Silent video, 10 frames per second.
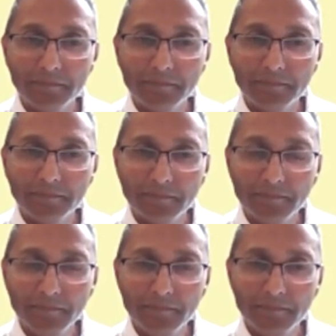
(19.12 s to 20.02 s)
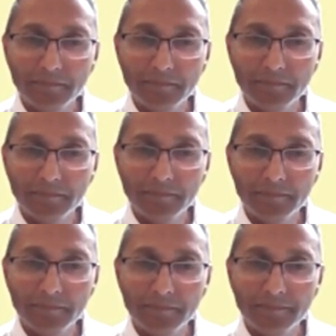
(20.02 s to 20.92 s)

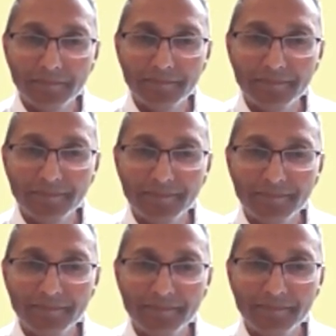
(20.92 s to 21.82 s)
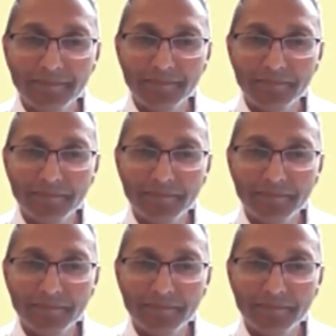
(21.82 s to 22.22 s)
The person shown says nothing.